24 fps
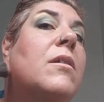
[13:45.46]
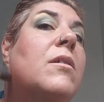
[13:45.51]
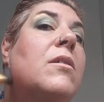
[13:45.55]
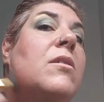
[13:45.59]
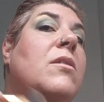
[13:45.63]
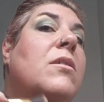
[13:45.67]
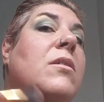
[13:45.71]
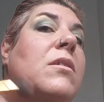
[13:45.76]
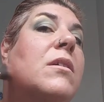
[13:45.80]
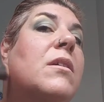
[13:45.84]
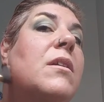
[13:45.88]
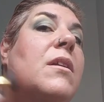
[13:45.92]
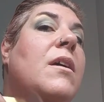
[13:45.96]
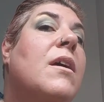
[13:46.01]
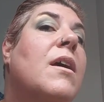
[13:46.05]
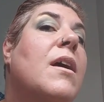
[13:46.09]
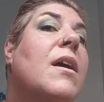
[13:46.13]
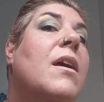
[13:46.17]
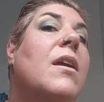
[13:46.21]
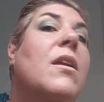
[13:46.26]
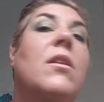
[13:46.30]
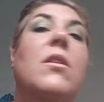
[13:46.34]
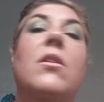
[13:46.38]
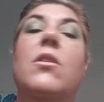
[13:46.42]
just gonna
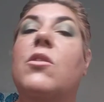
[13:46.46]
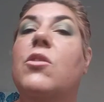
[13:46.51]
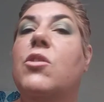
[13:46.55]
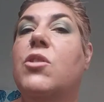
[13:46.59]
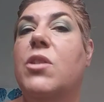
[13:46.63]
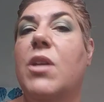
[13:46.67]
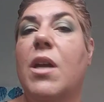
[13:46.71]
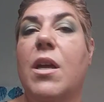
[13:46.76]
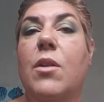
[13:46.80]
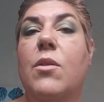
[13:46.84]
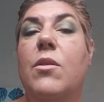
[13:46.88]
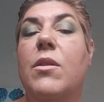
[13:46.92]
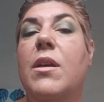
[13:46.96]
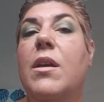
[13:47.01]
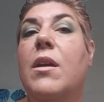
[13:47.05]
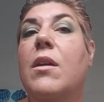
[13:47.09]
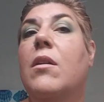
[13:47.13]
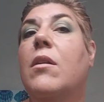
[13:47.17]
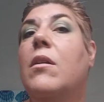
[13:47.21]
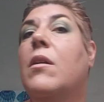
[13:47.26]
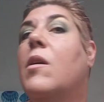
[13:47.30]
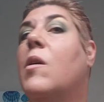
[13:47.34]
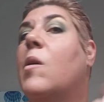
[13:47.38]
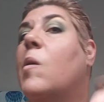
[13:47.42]
add a little shadow
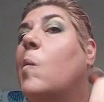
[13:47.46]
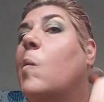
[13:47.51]
there.